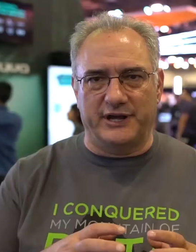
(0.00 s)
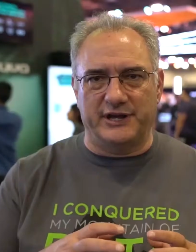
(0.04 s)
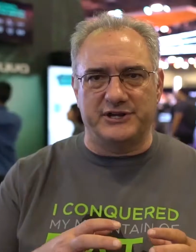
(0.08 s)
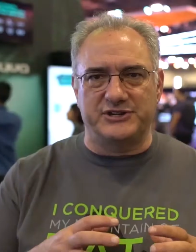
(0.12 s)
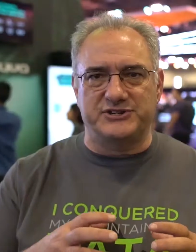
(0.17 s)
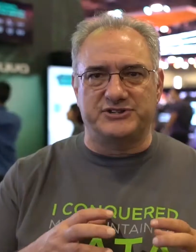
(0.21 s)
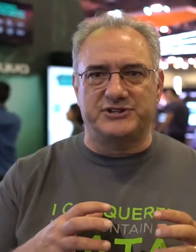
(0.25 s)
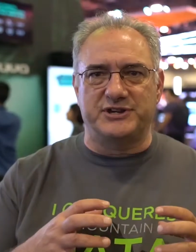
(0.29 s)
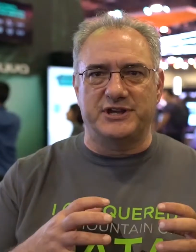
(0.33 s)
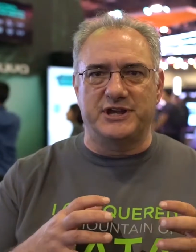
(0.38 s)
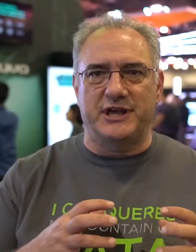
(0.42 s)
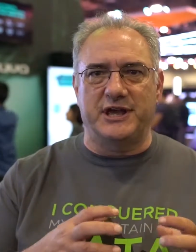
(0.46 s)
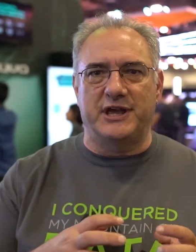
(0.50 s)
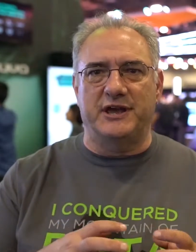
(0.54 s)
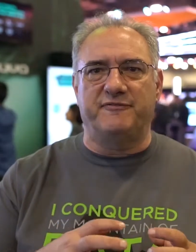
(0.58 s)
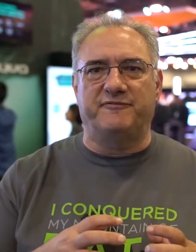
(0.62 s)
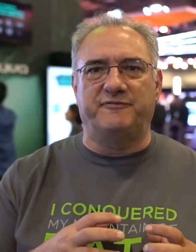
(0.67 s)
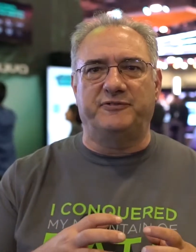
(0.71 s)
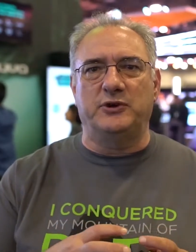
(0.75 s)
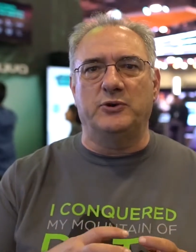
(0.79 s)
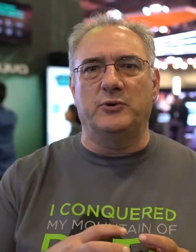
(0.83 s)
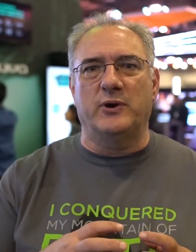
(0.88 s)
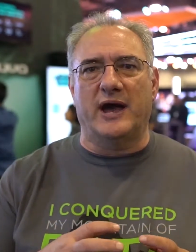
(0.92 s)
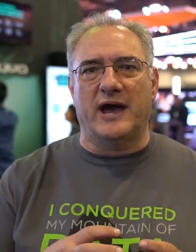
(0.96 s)
is,
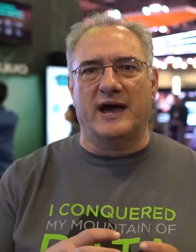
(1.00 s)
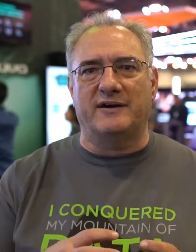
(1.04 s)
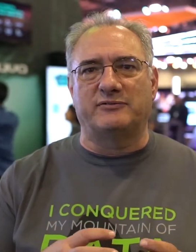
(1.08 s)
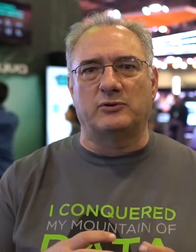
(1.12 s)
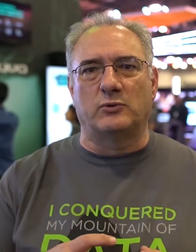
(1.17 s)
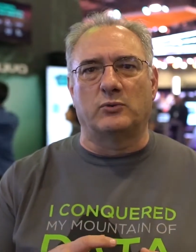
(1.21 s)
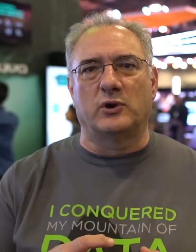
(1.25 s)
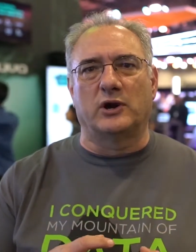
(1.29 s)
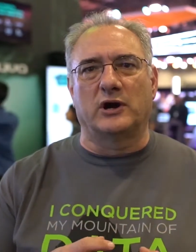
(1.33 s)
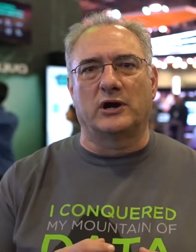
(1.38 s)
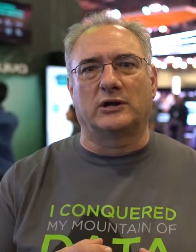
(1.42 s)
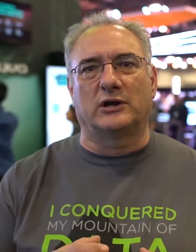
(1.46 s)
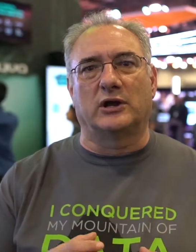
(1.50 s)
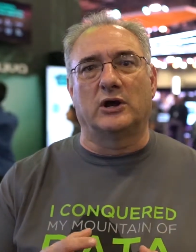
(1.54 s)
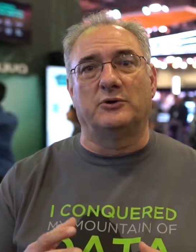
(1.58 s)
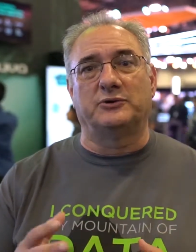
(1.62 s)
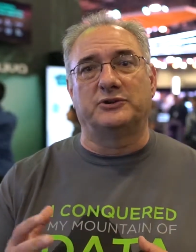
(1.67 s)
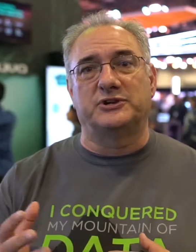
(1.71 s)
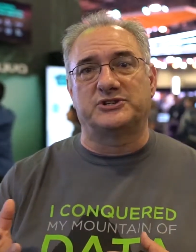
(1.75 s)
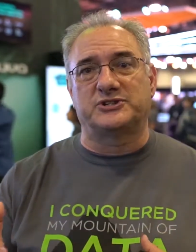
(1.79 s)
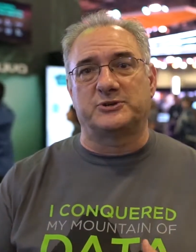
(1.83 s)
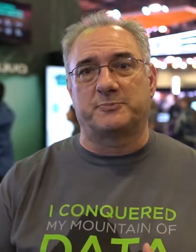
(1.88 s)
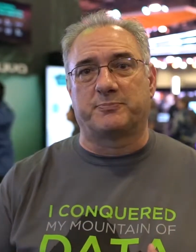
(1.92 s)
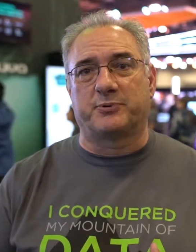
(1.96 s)
if you have a
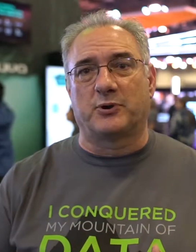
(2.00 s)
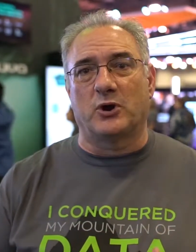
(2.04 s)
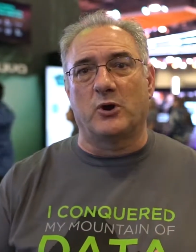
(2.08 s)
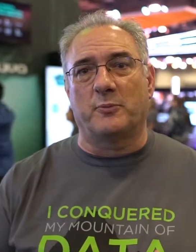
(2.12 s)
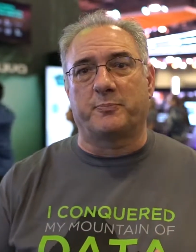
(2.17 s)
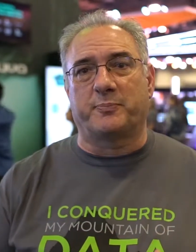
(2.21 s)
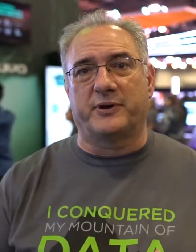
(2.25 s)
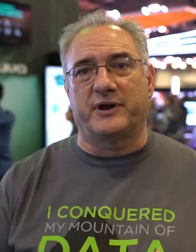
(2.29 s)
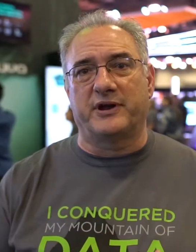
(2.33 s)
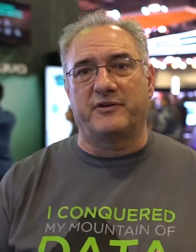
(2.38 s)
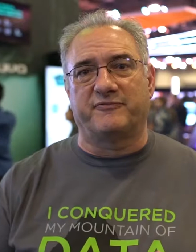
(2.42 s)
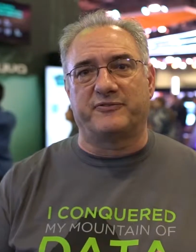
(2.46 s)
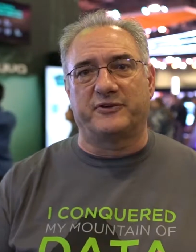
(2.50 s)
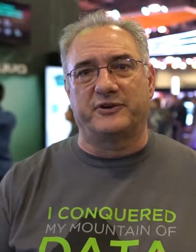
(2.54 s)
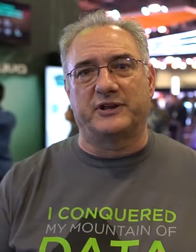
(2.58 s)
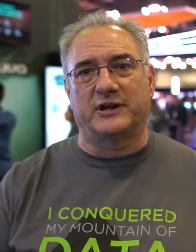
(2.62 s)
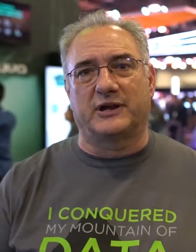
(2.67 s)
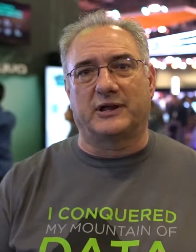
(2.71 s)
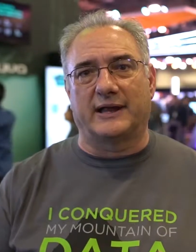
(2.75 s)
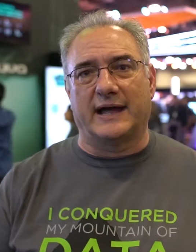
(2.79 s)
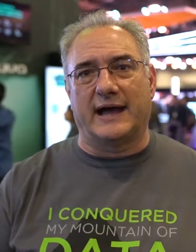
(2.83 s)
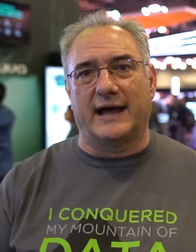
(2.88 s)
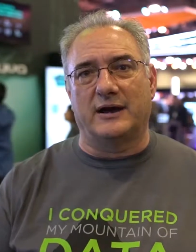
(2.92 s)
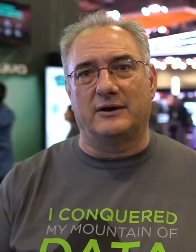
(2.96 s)
workload that's appropriate for
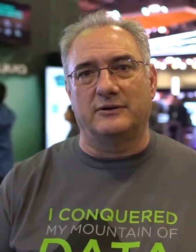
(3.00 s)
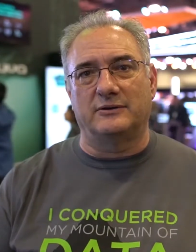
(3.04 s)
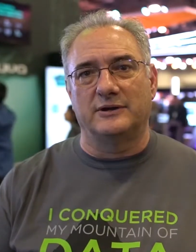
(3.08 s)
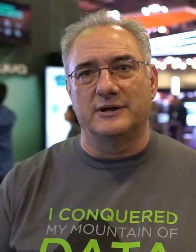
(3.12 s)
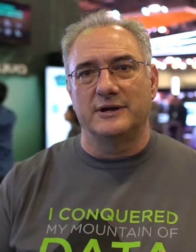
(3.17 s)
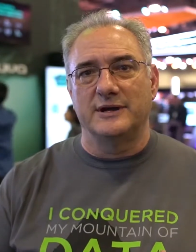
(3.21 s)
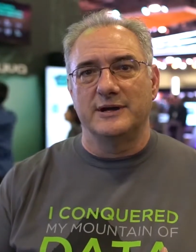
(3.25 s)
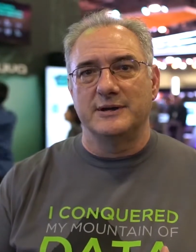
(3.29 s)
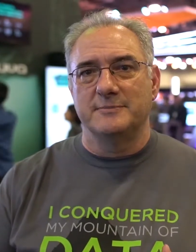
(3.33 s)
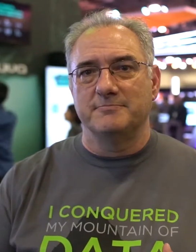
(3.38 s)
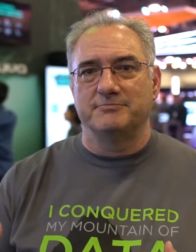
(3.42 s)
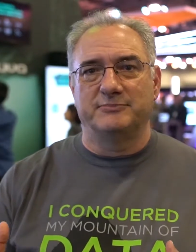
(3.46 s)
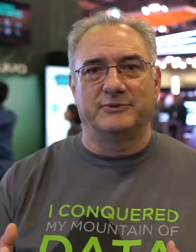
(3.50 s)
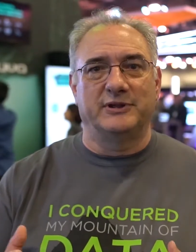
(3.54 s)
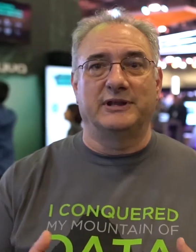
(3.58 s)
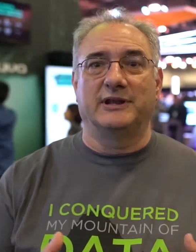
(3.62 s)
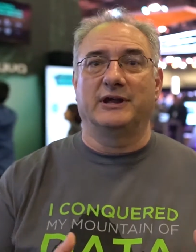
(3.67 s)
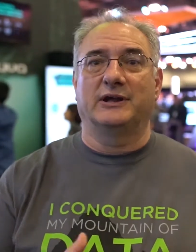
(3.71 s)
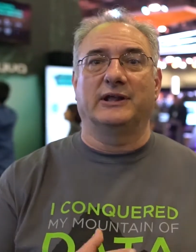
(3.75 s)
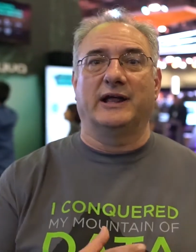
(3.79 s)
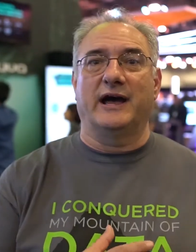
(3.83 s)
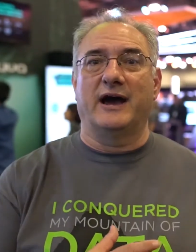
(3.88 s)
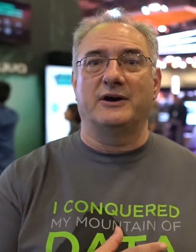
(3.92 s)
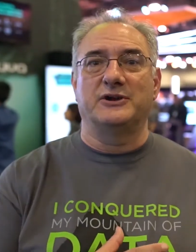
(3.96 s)
the cloud,
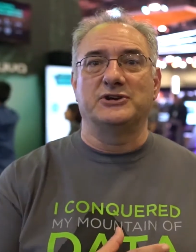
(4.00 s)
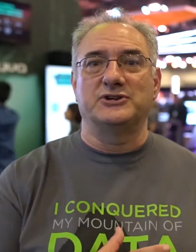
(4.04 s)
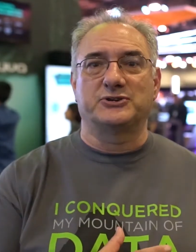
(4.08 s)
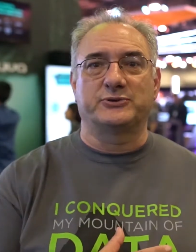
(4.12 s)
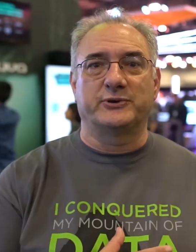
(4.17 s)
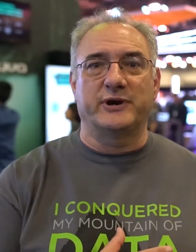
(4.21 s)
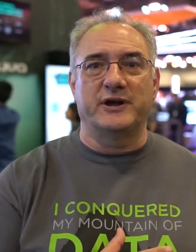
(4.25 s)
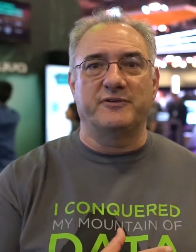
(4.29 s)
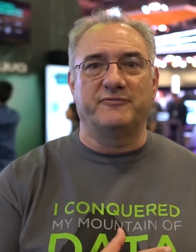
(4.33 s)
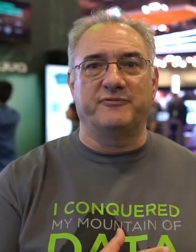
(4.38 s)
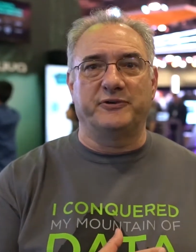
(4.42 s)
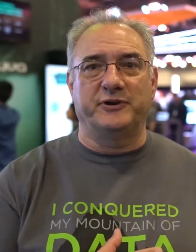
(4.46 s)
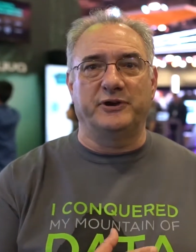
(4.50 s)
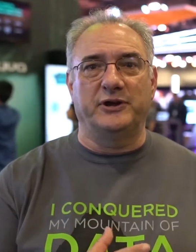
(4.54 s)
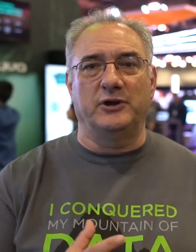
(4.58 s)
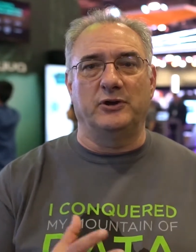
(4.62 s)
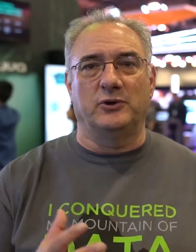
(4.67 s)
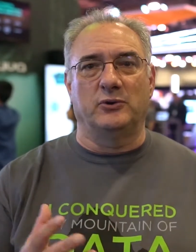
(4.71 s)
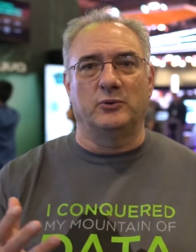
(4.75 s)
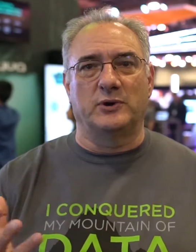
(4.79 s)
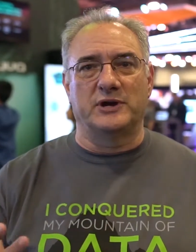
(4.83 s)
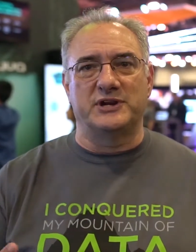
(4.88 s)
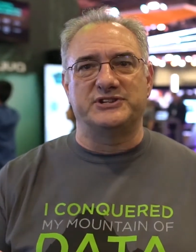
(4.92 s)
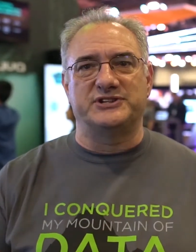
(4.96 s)
then the cloud is great for
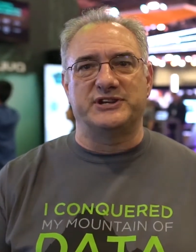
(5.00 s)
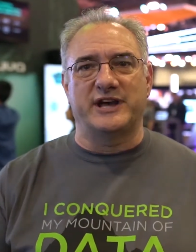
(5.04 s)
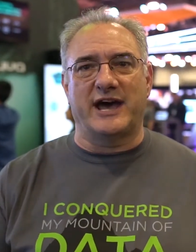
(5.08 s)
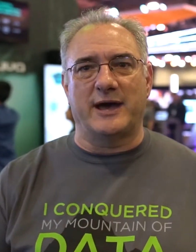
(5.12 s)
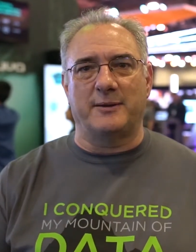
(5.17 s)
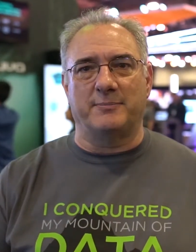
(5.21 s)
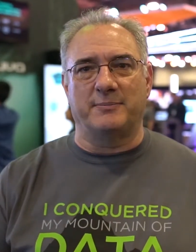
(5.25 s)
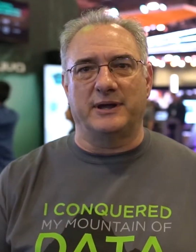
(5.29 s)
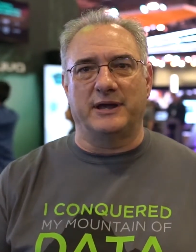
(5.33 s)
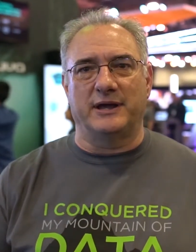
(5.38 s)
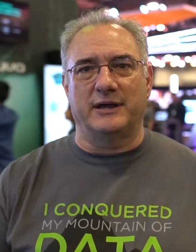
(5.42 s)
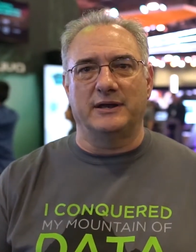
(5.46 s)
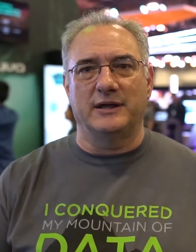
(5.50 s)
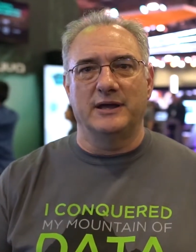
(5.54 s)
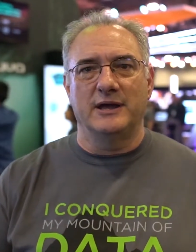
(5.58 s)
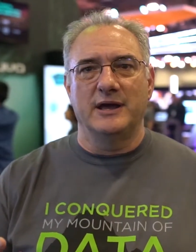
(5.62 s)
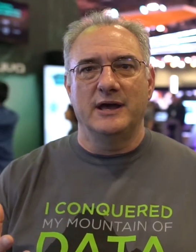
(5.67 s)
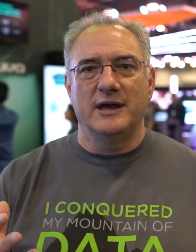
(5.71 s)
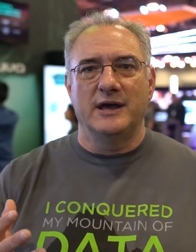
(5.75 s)
you. What does that mean?